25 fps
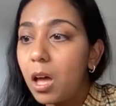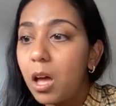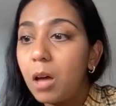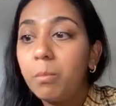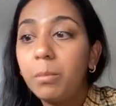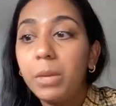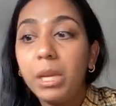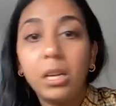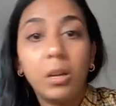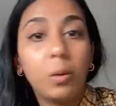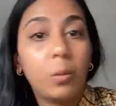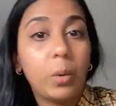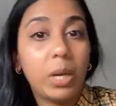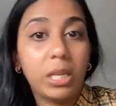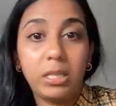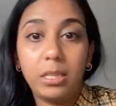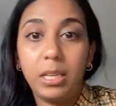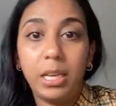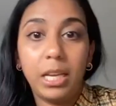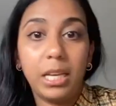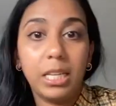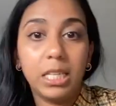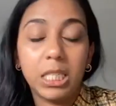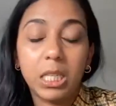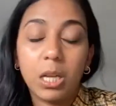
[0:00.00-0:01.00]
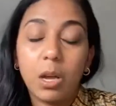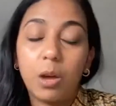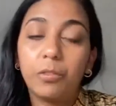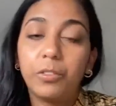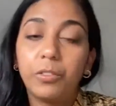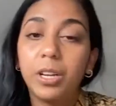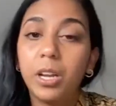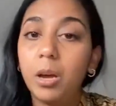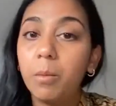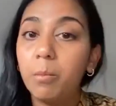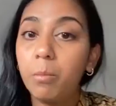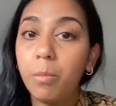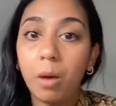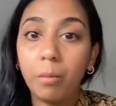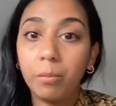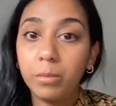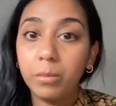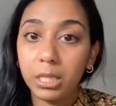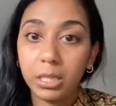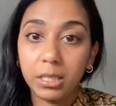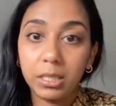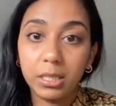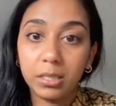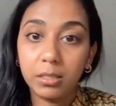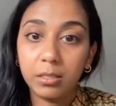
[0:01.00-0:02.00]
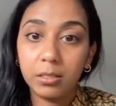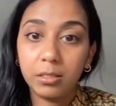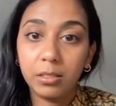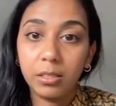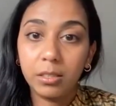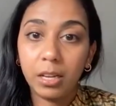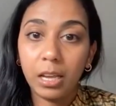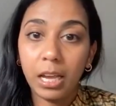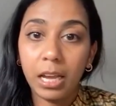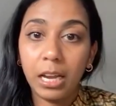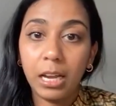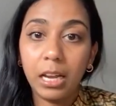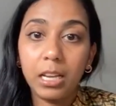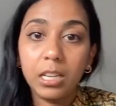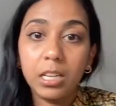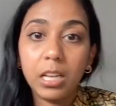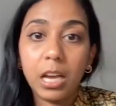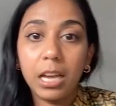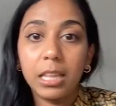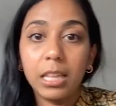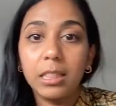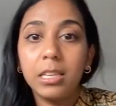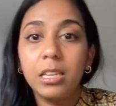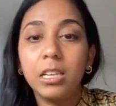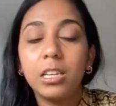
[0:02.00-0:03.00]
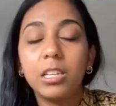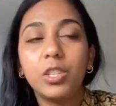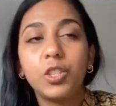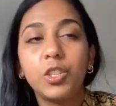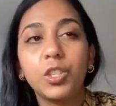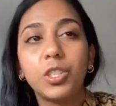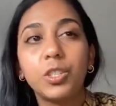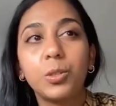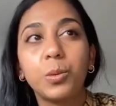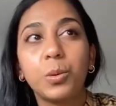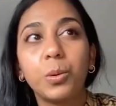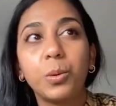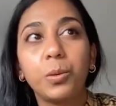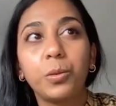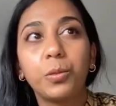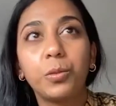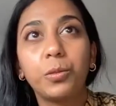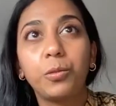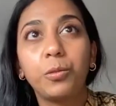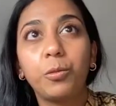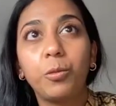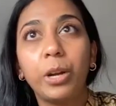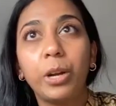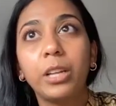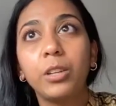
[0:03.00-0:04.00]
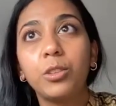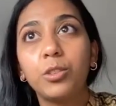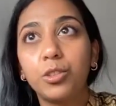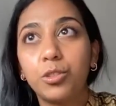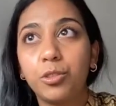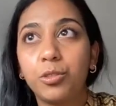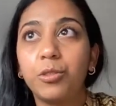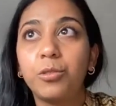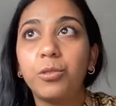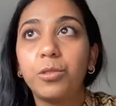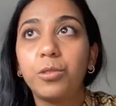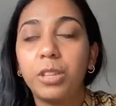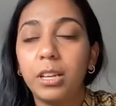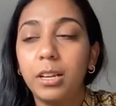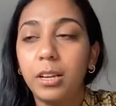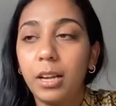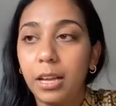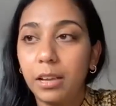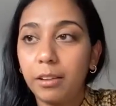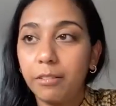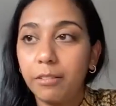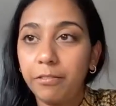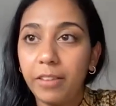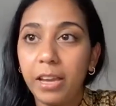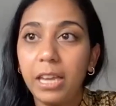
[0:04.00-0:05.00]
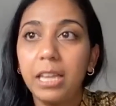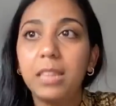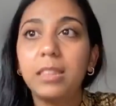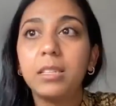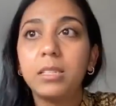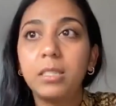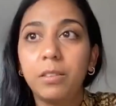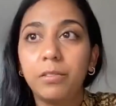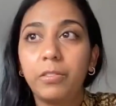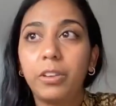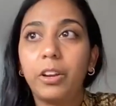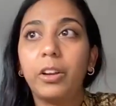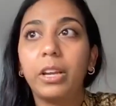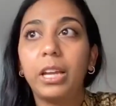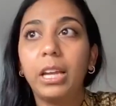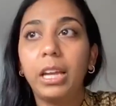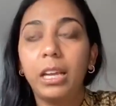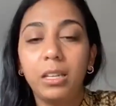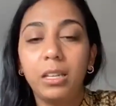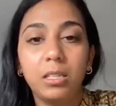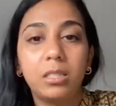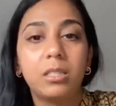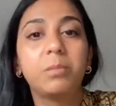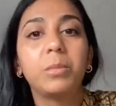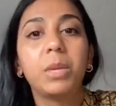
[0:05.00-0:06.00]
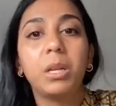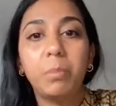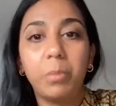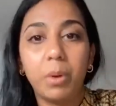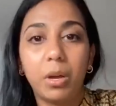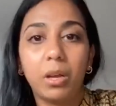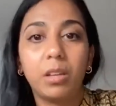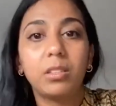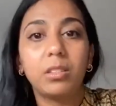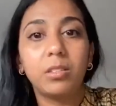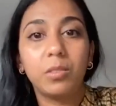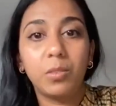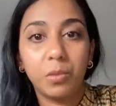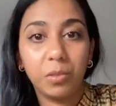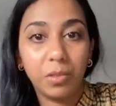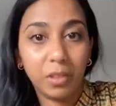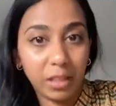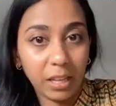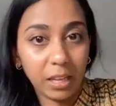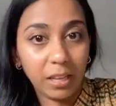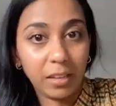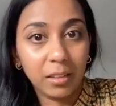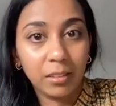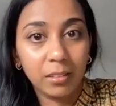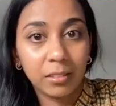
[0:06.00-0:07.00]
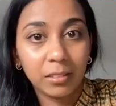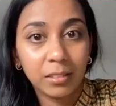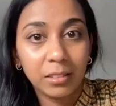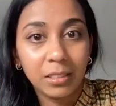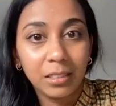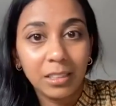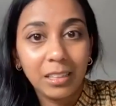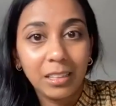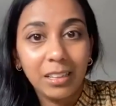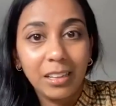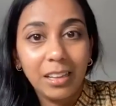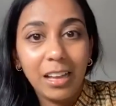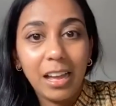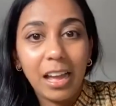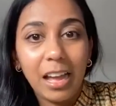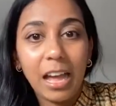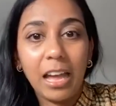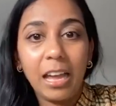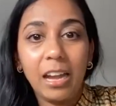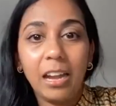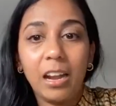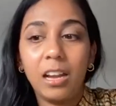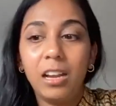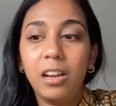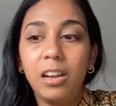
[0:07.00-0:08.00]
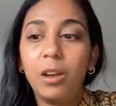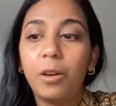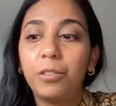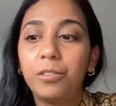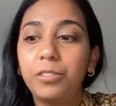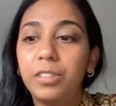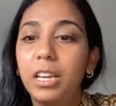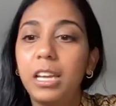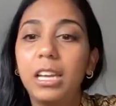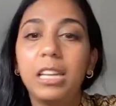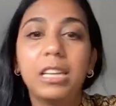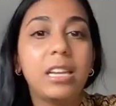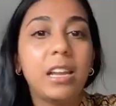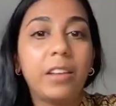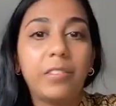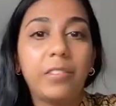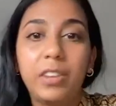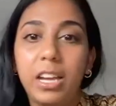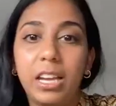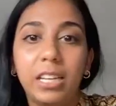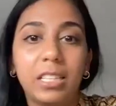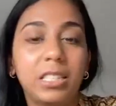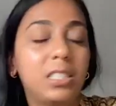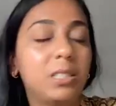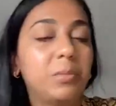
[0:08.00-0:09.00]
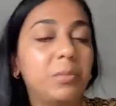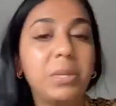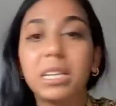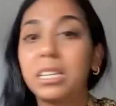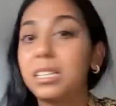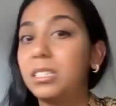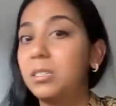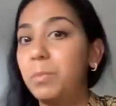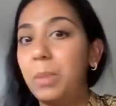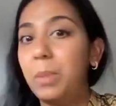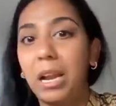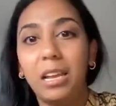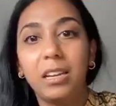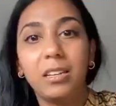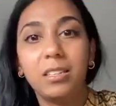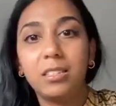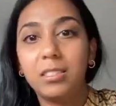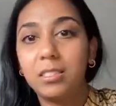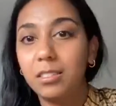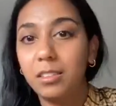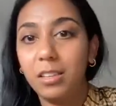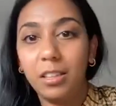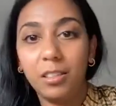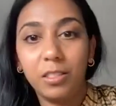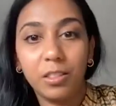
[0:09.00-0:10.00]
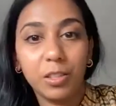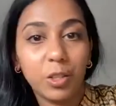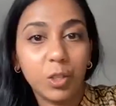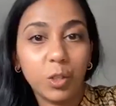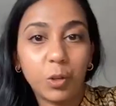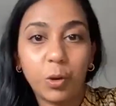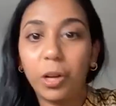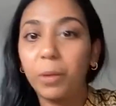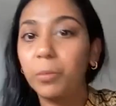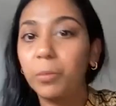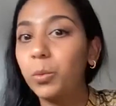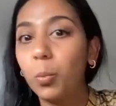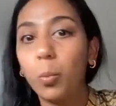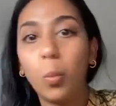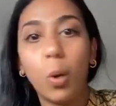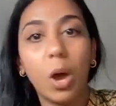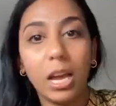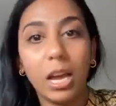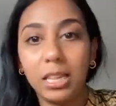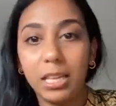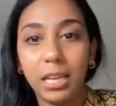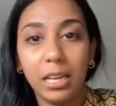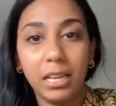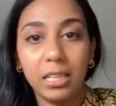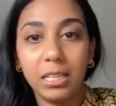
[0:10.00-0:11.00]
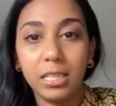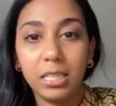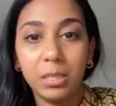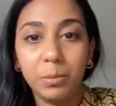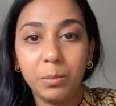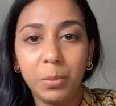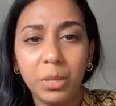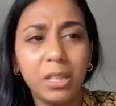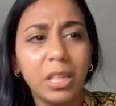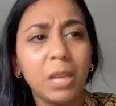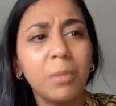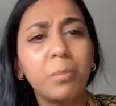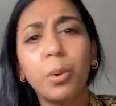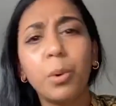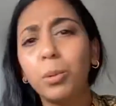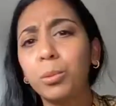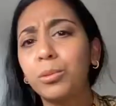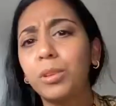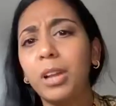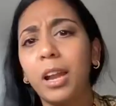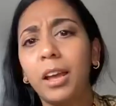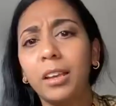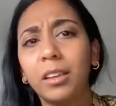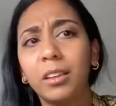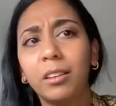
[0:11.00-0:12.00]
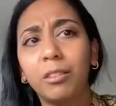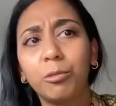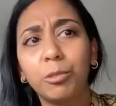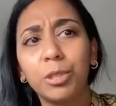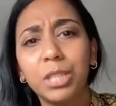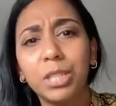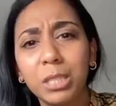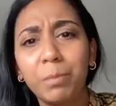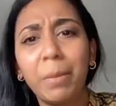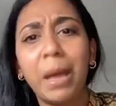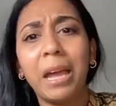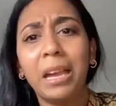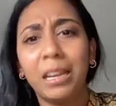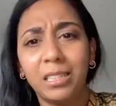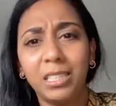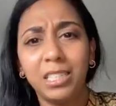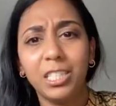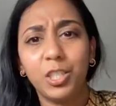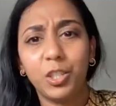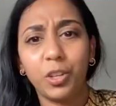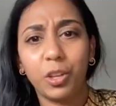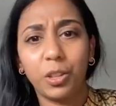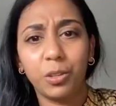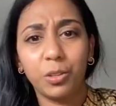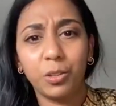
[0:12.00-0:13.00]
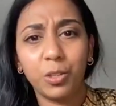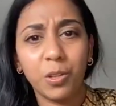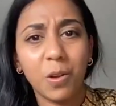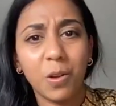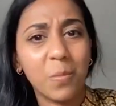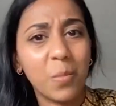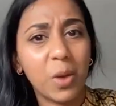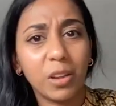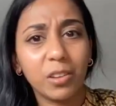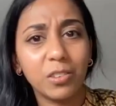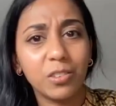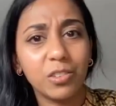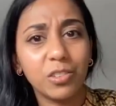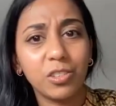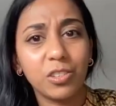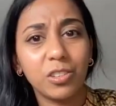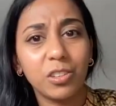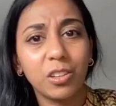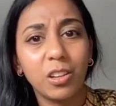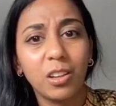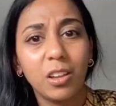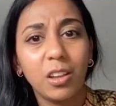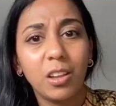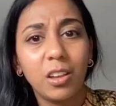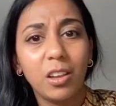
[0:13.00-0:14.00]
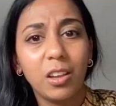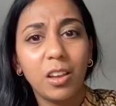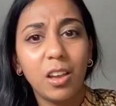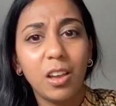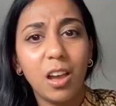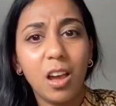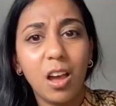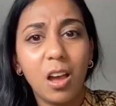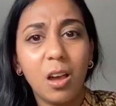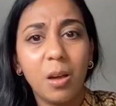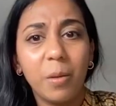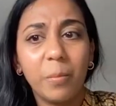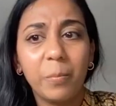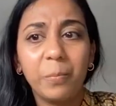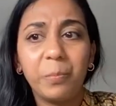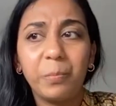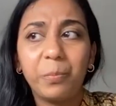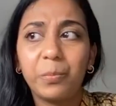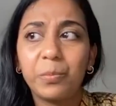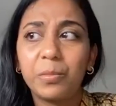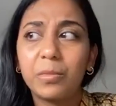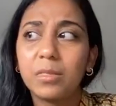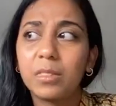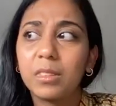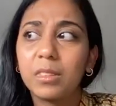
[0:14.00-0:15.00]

Amina wears a headscarf and her mum doesn't. And it I think it just sort of rings true that like faith is a very intimate personal thing. And I love that it never has to be explained in the script why that is, but they both like respect each other so much. Um,